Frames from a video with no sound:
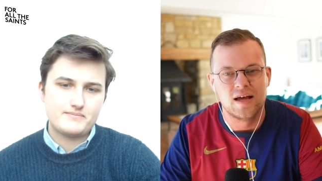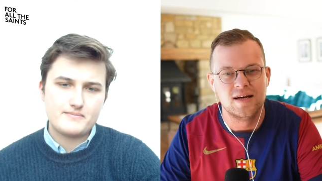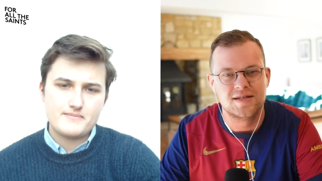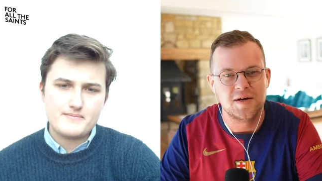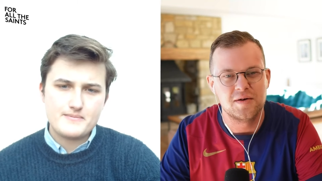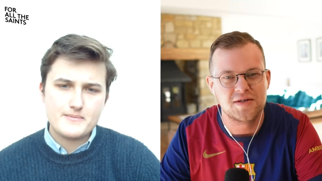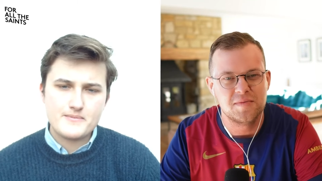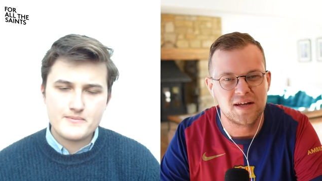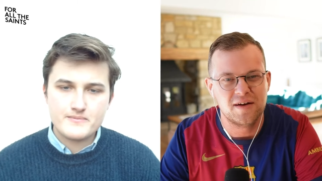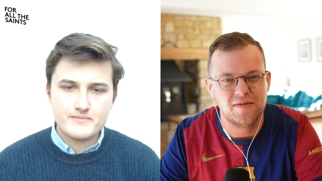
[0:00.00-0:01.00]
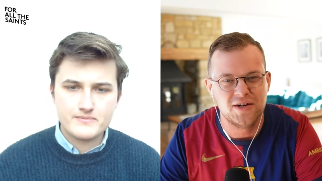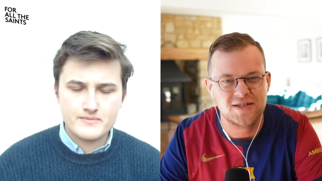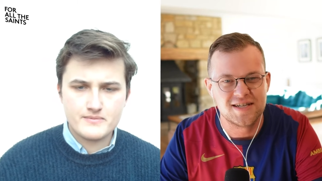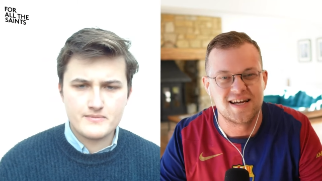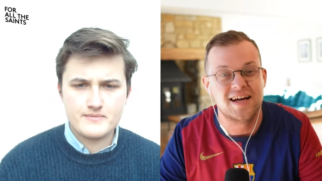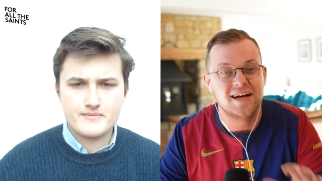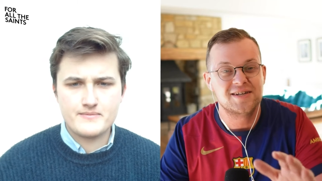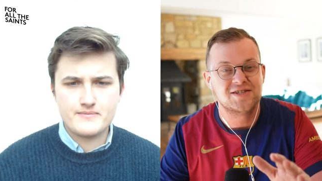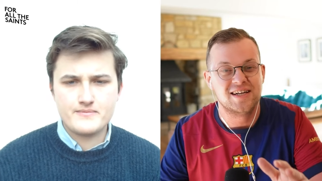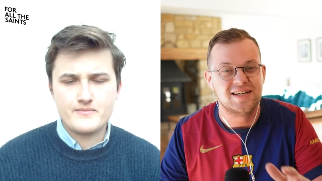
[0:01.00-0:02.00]
Speaker 1: So something I've noticed, I
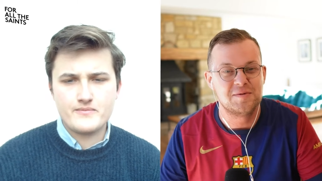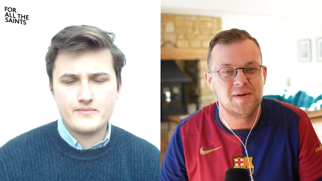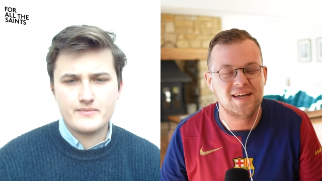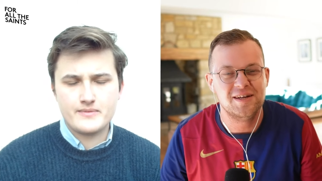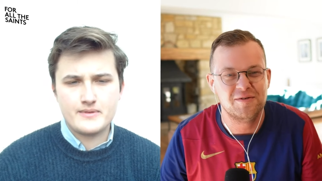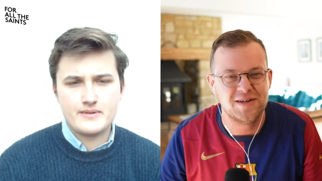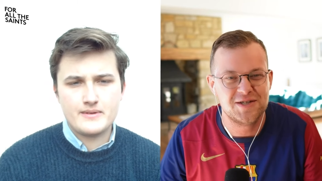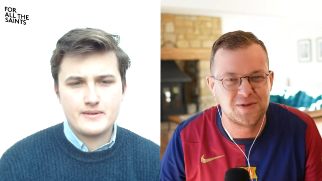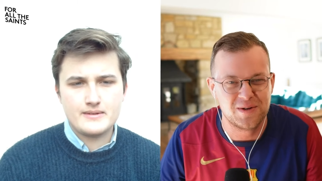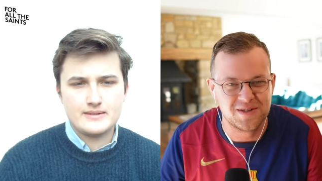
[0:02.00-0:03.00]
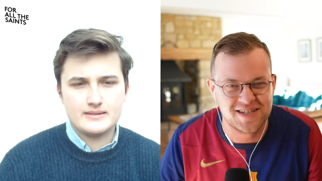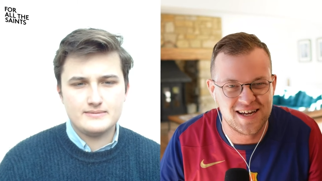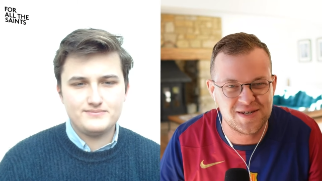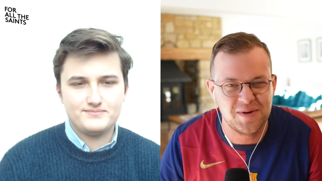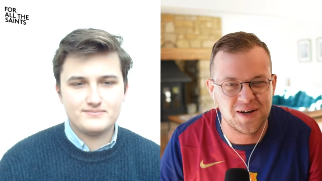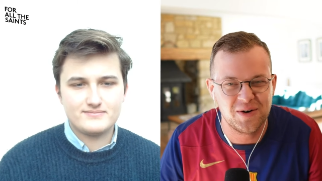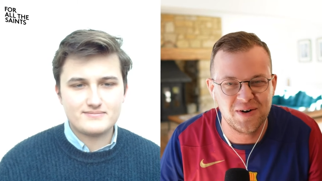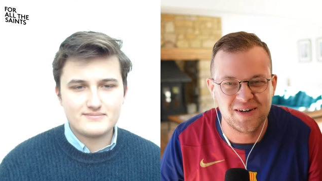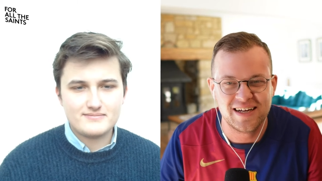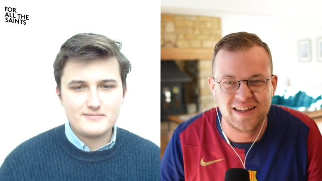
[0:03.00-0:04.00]
actually speaking of visuals, as we go
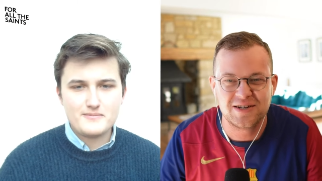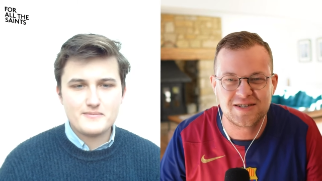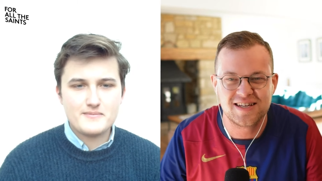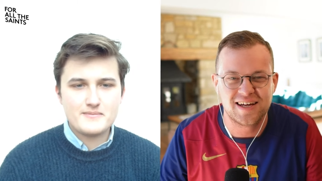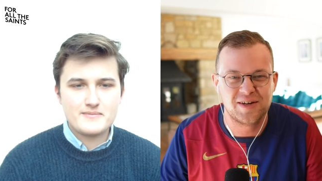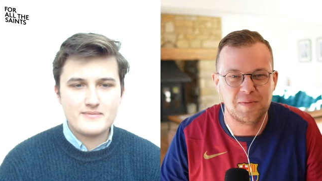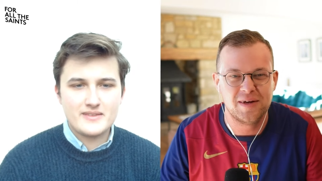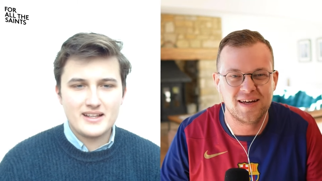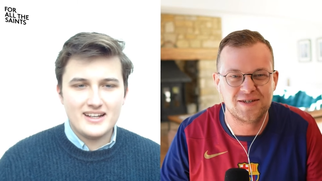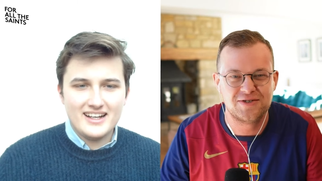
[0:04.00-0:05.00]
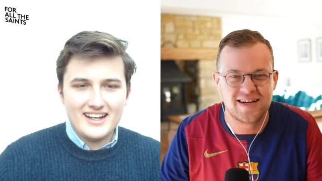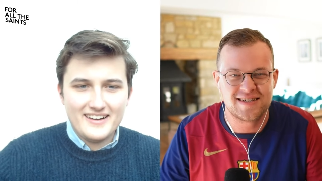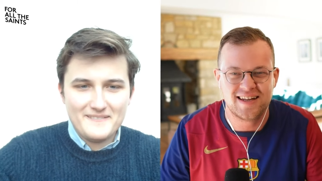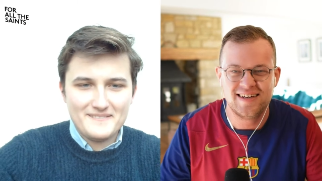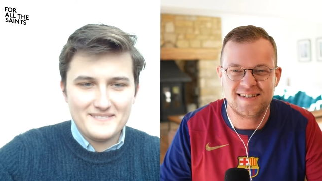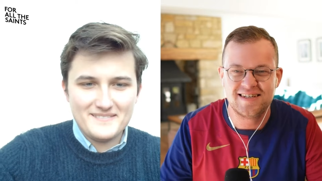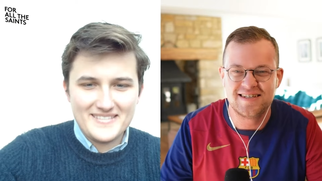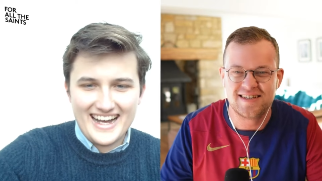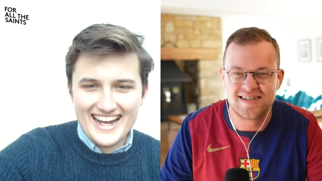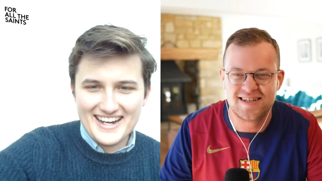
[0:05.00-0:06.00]
on, it looks like you're being translated
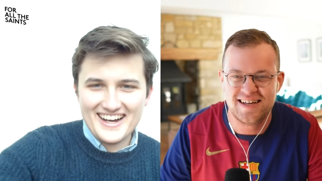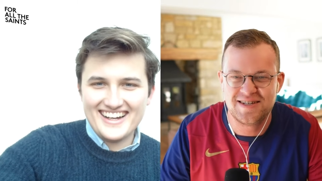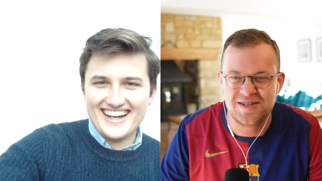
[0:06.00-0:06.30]
into the celestial